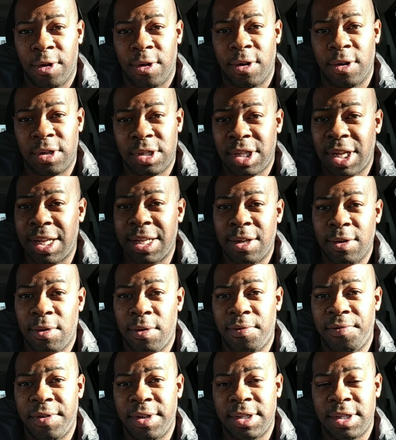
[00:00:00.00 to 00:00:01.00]
your
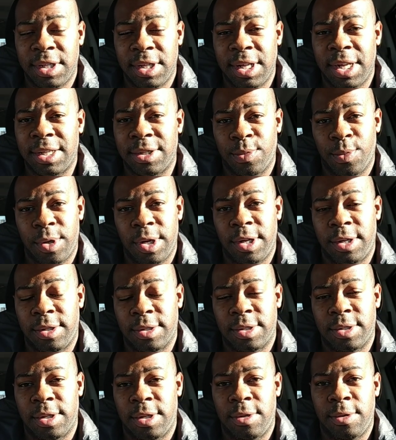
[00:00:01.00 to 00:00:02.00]
tactical vision as
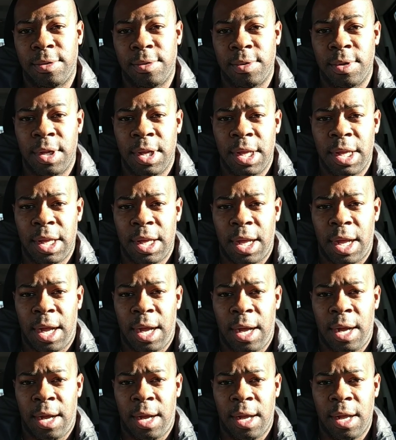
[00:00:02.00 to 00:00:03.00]
well. So
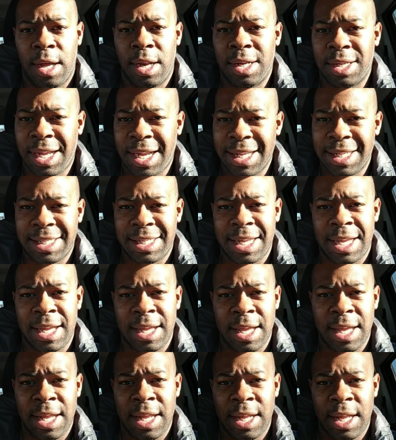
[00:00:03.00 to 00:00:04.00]
and like I
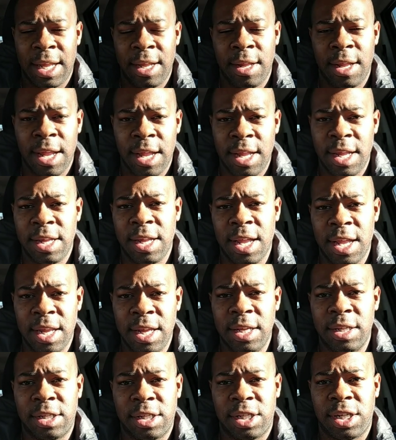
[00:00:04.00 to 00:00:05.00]
said, in
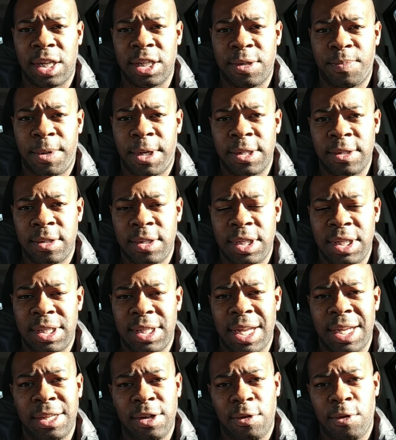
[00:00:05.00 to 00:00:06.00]
these chess puzzles, these
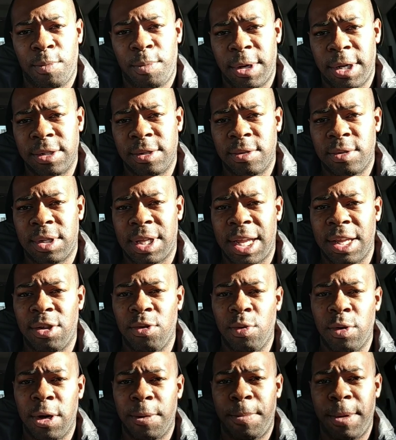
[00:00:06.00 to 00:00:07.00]
tactical puzzles, like
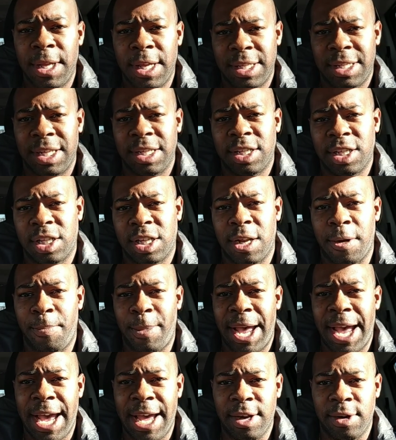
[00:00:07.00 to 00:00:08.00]
you want to pay attention to the
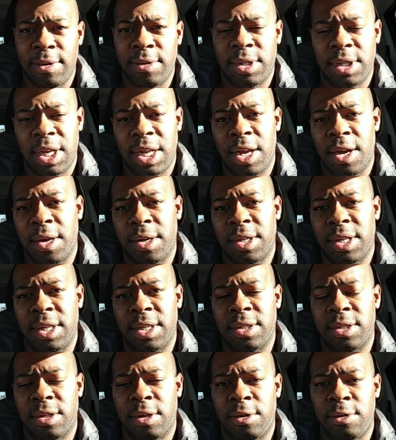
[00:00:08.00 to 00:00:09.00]
patterns and
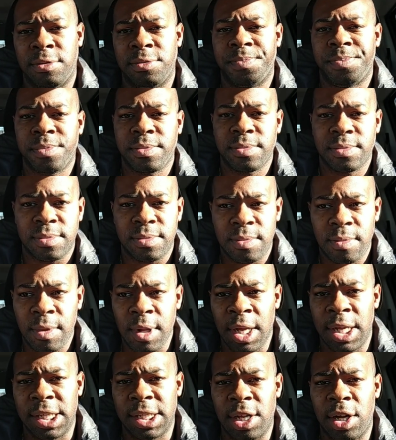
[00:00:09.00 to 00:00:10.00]
everything. So
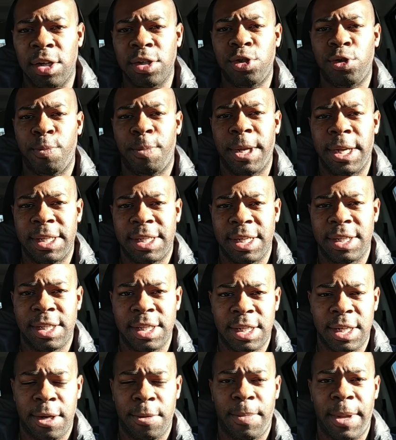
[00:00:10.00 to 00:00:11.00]
as long as you pay
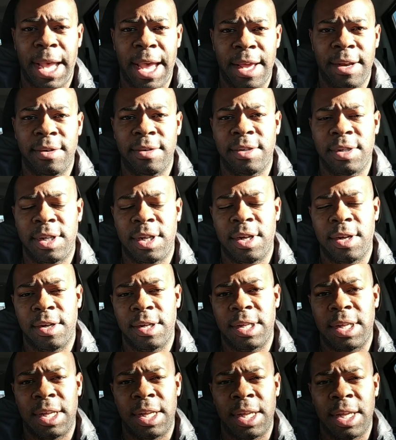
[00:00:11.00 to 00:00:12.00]
attention to the patterns and
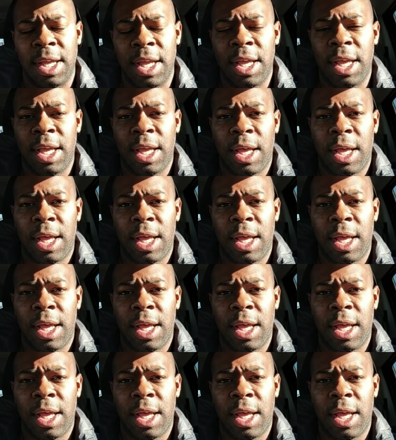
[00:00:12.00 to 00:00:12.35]
everything,